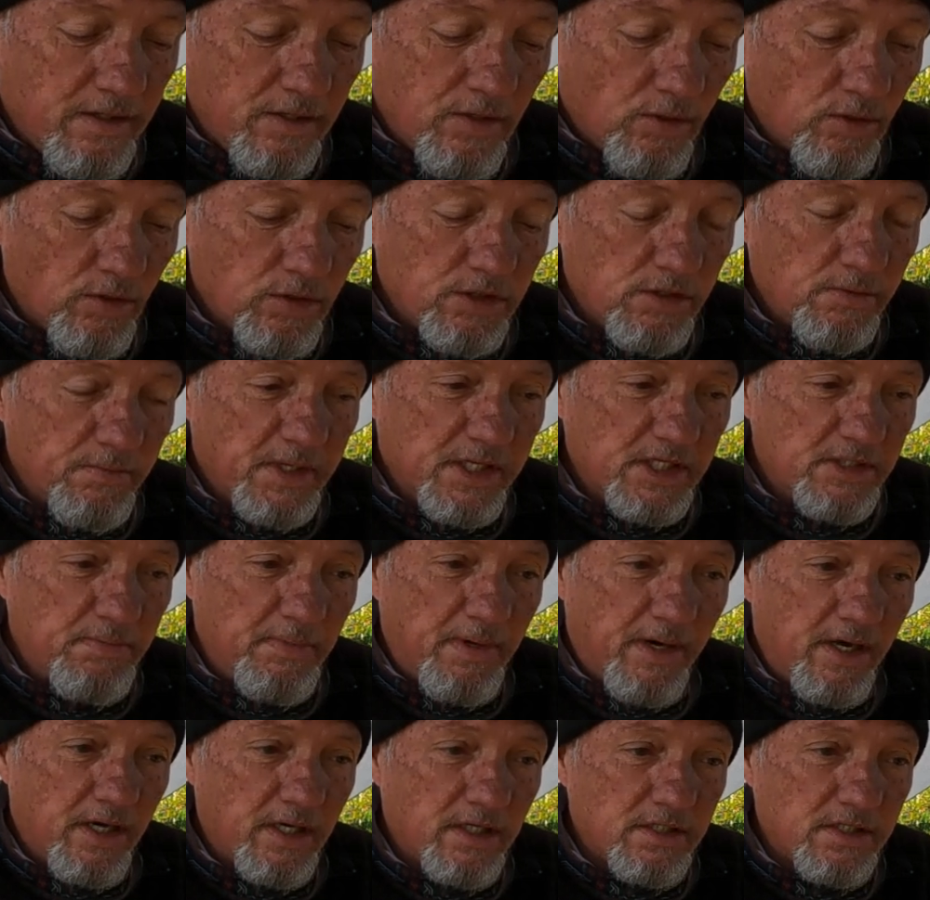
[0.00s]
an awesome
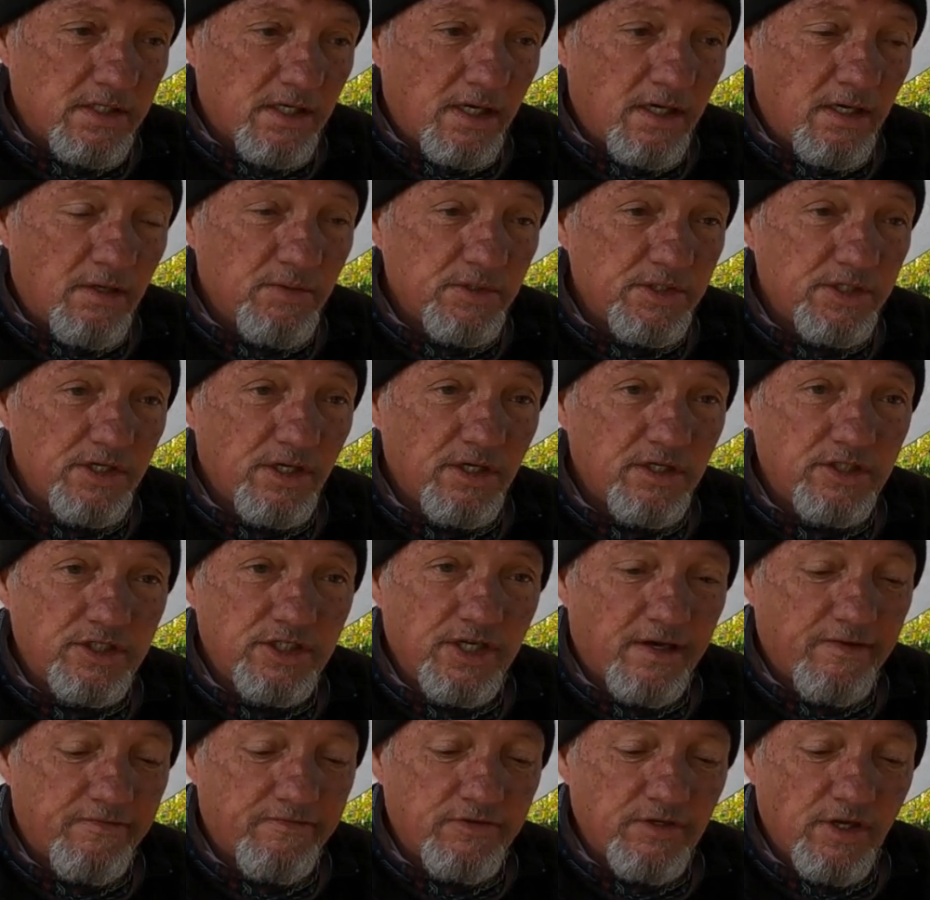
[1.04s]
experience, and I was so
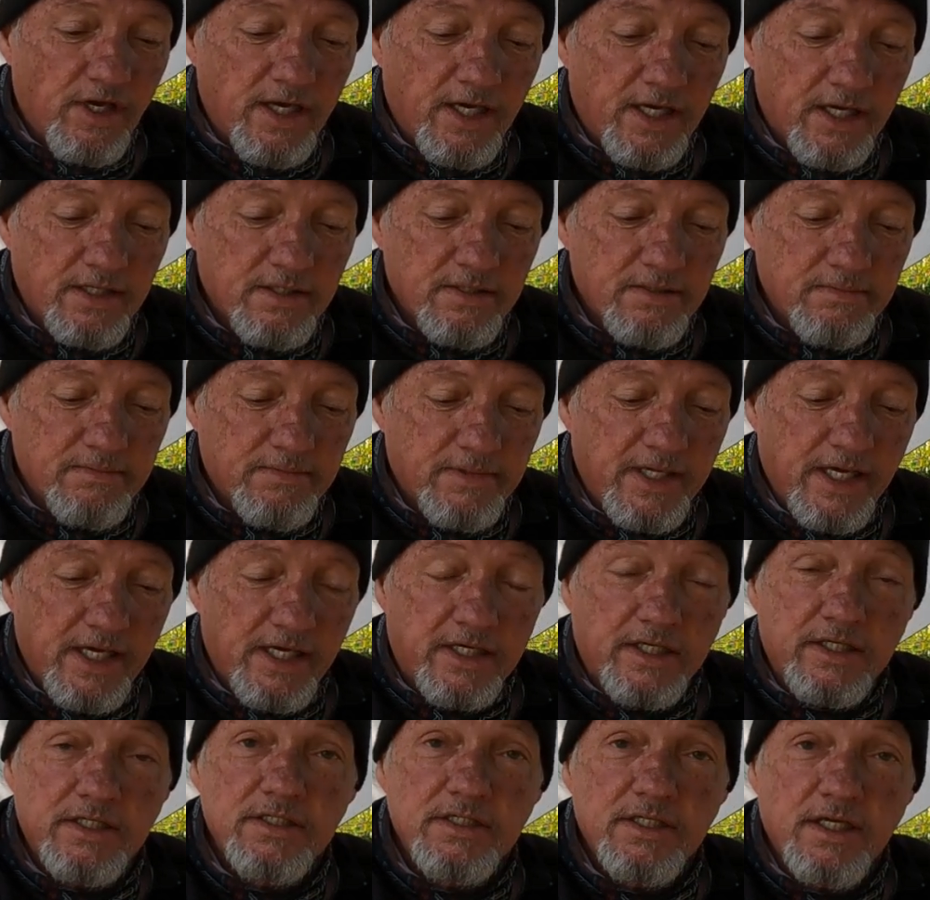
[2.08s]
chuffed to like
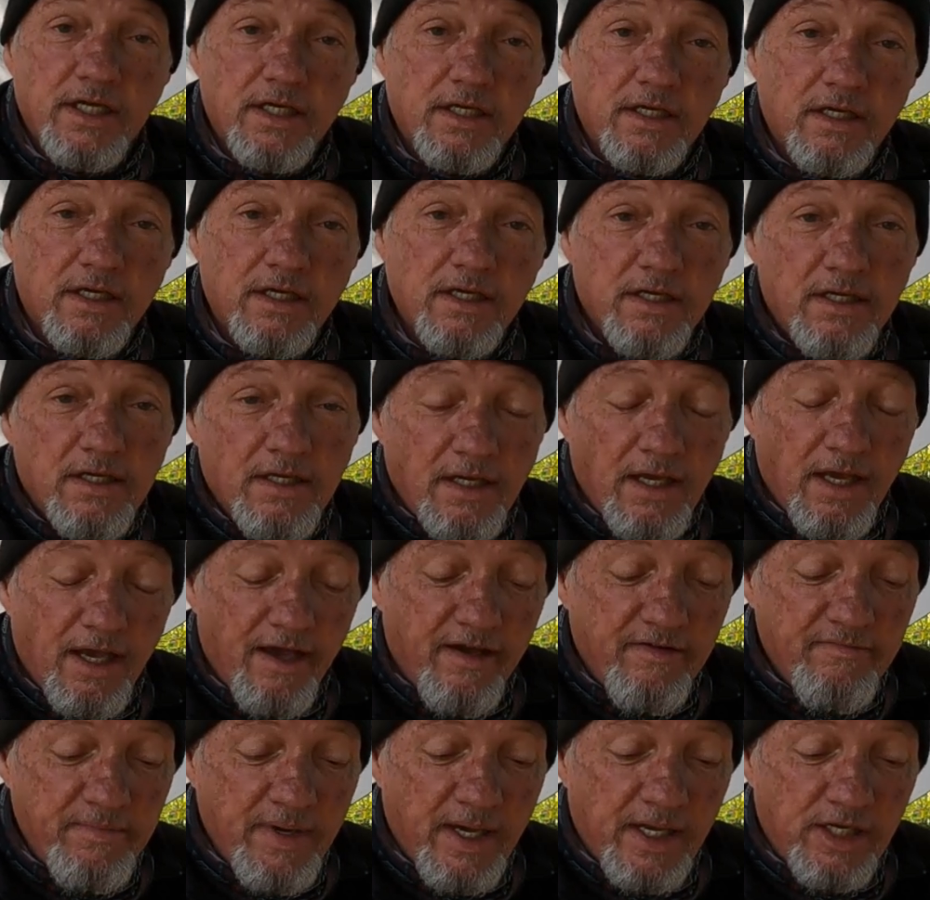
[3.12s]
get it, and
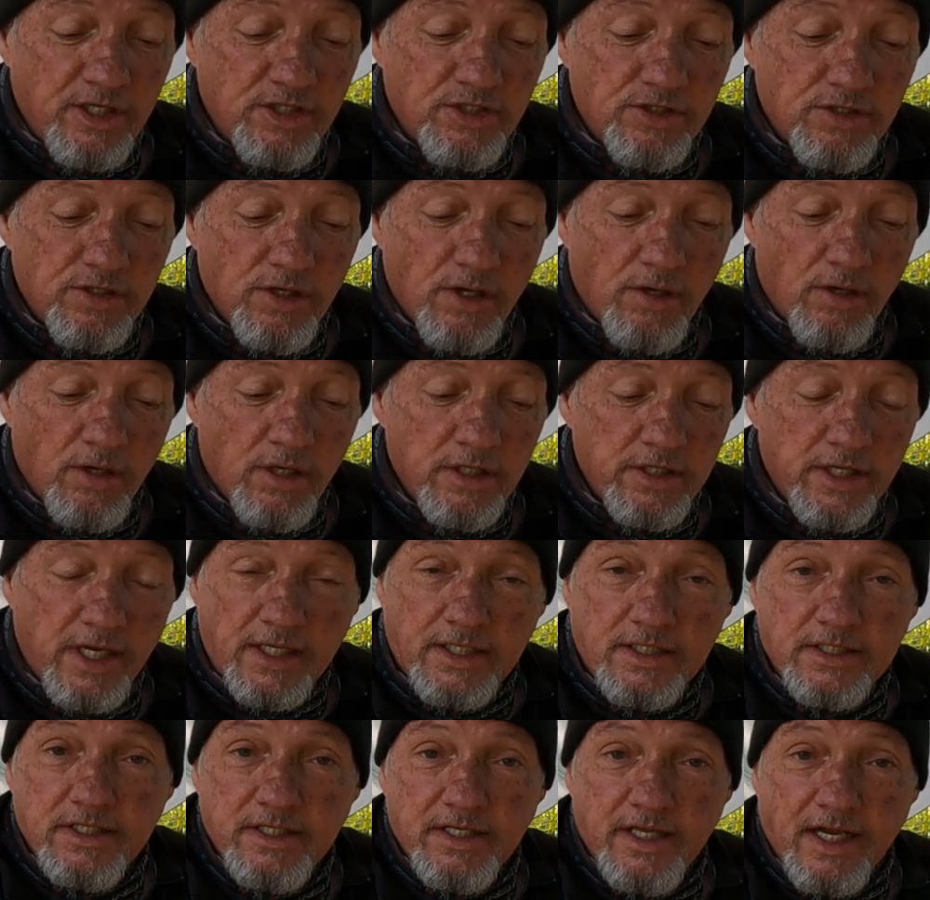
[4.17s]
I've managed to hold
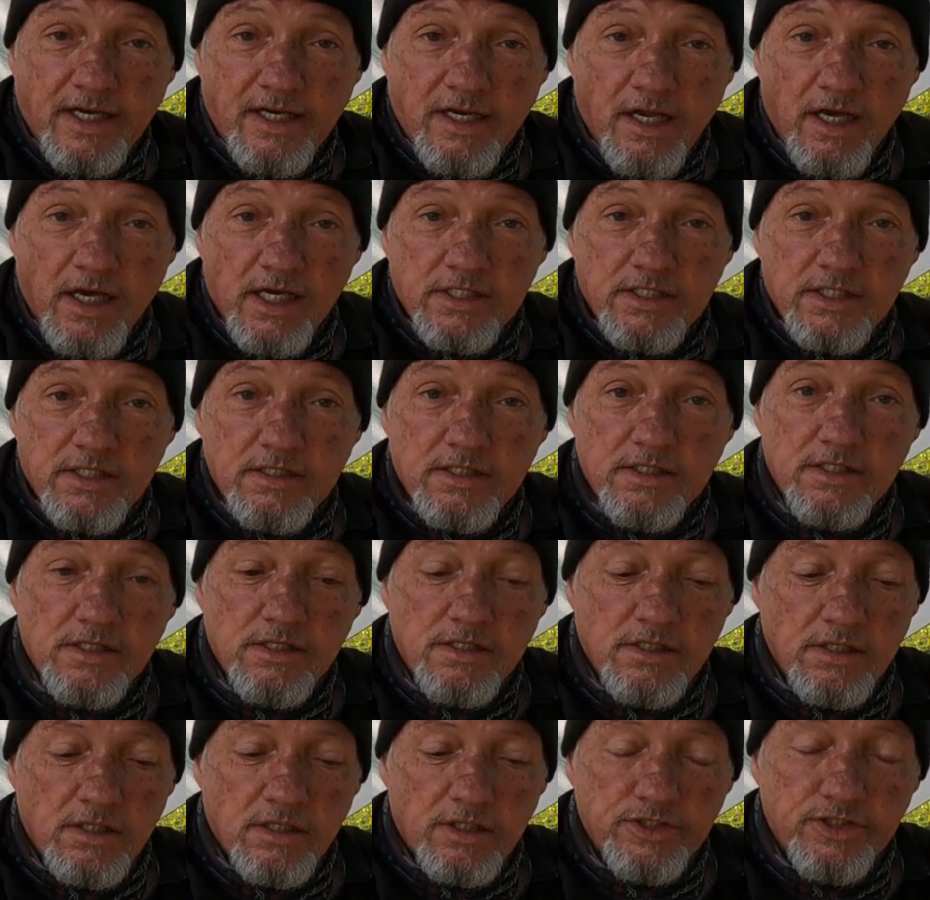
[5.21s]
that license
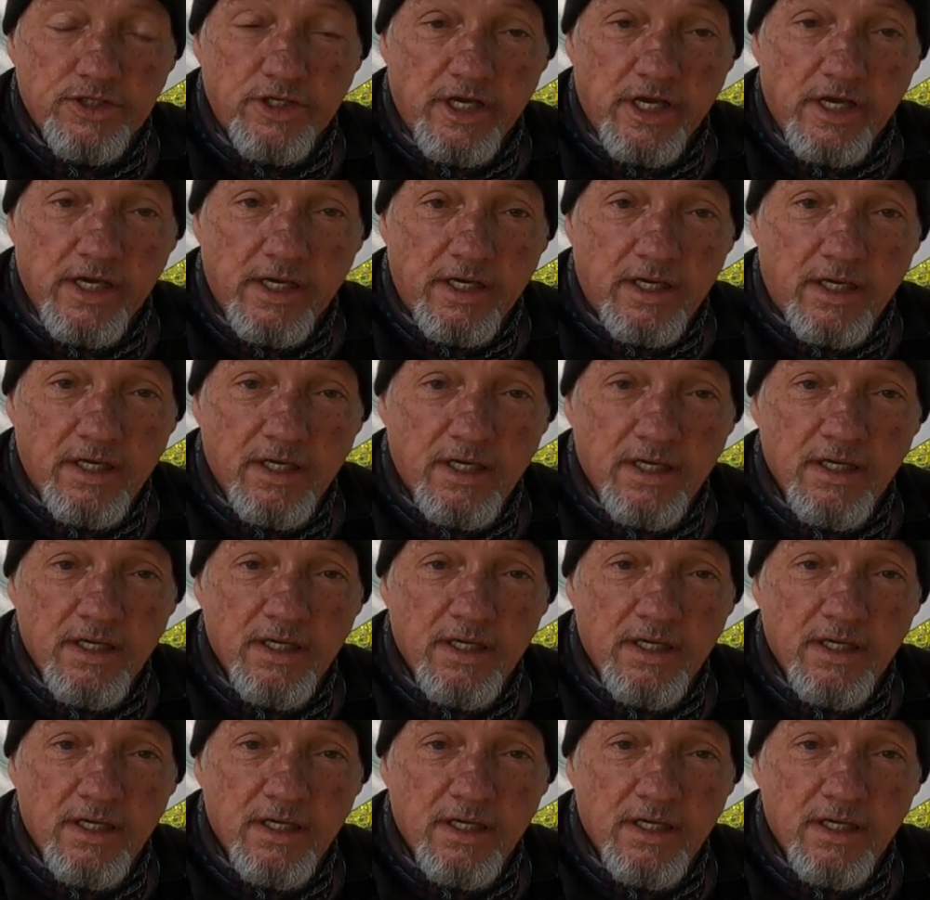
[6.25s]
until today.